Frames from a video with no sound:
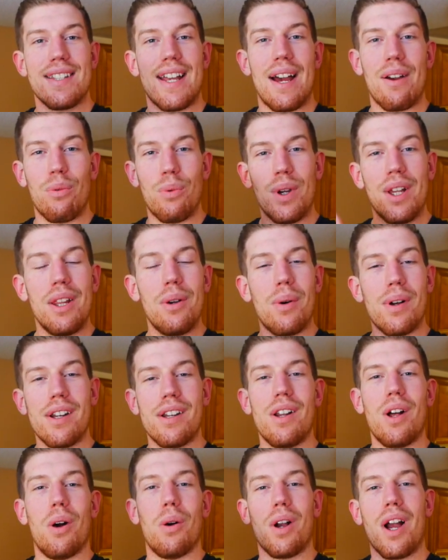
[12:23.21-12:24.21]
I really wanna
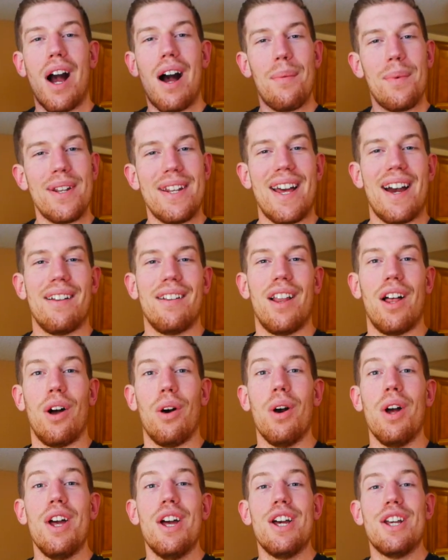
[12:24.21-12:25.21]
know, comment down
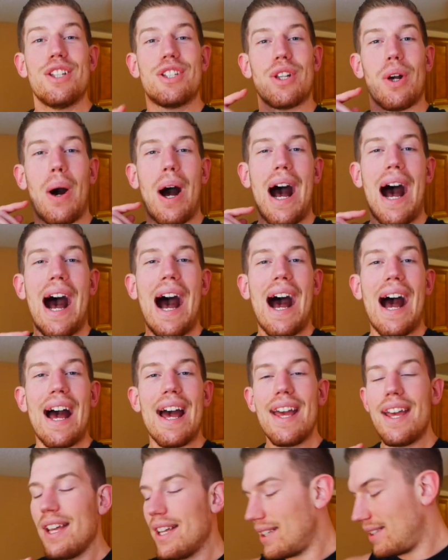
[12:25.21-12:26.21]
low. So
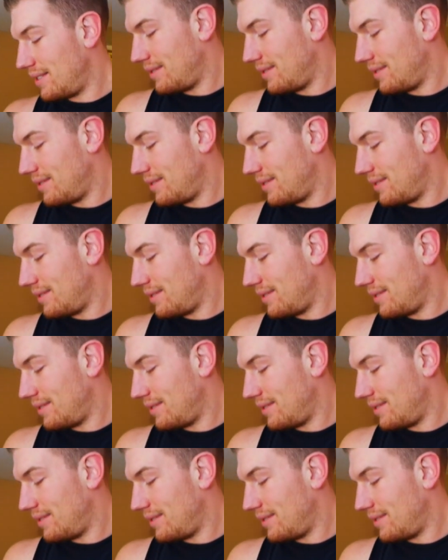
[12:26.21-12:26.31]
I